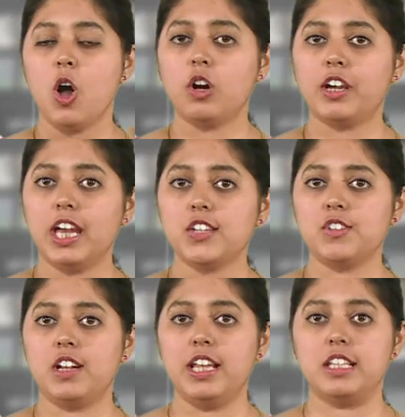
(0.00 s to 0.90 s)

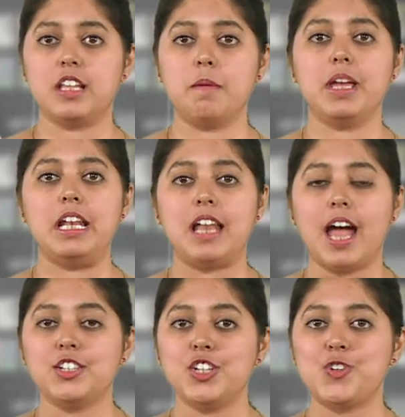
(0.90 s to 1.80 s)
Occasionally some
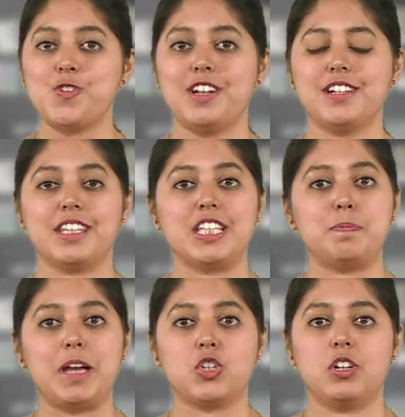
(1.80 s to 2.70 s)
enlightened rulers
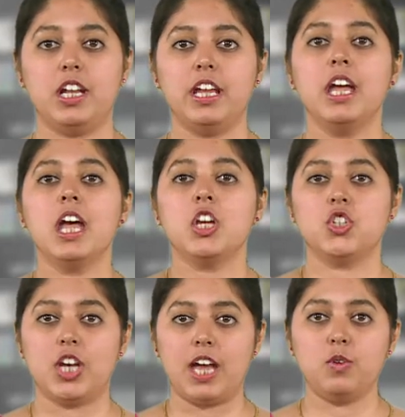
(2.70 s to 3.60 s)
especially
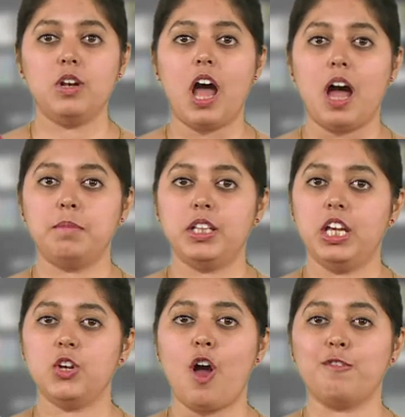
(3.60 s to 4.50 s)
Janul
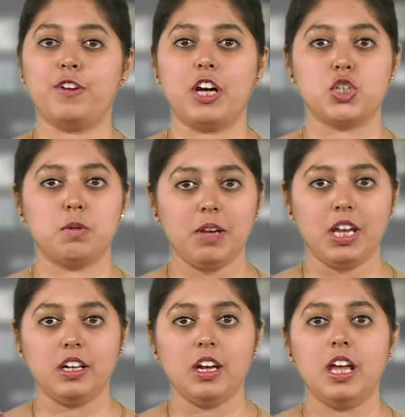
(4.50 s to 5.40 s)
Abedin of
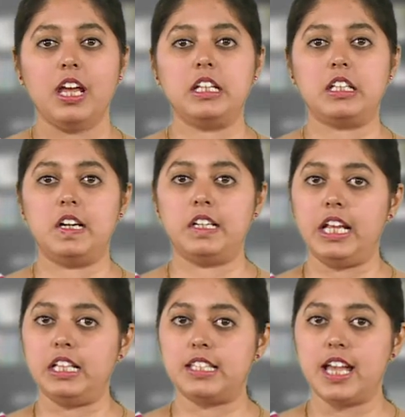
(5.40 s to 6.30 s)
Kashmir in
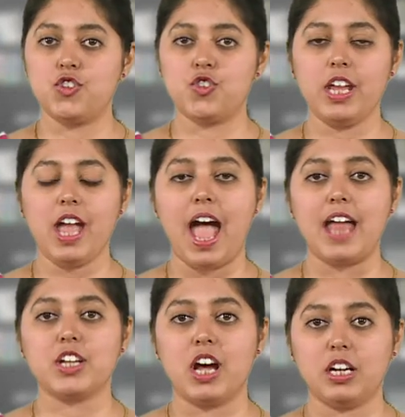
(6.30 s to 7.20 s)
13th century
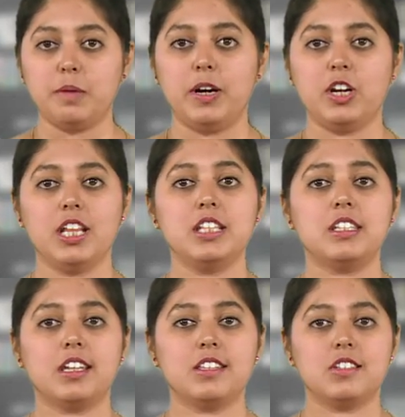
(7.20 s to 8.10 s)
and Akbar in
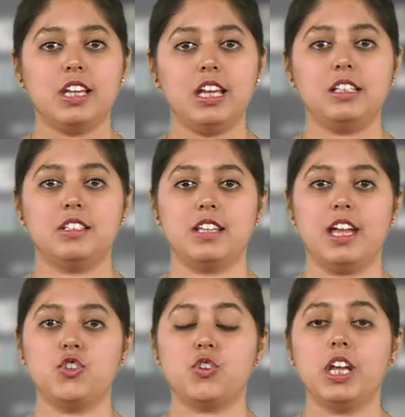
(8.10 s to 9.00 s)
16th
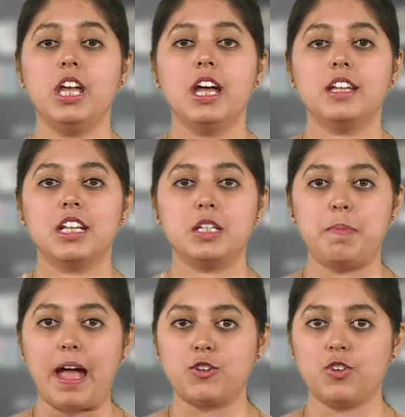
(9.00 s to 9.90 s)
century did
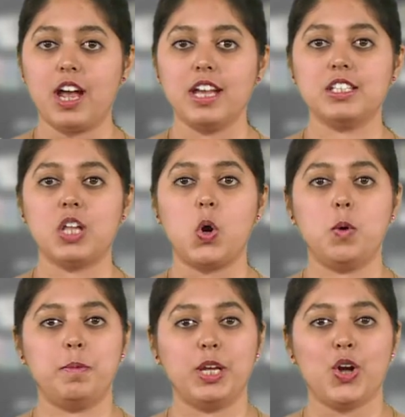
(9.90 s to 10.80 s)
patronize the
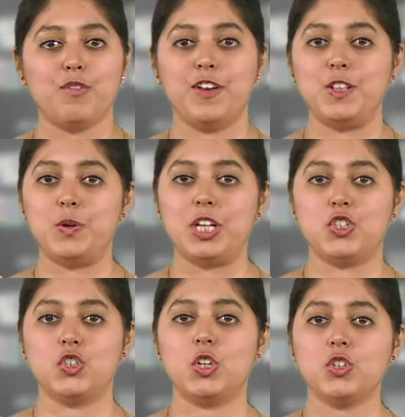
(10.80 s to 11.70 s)
opening of Hindu
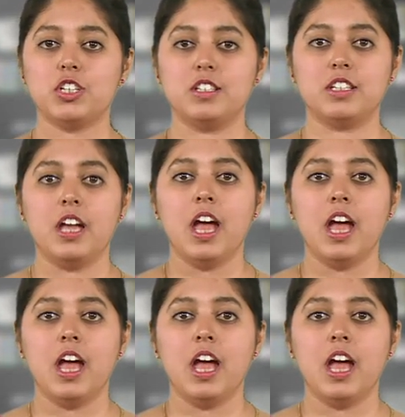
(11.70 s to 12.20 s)
institutions.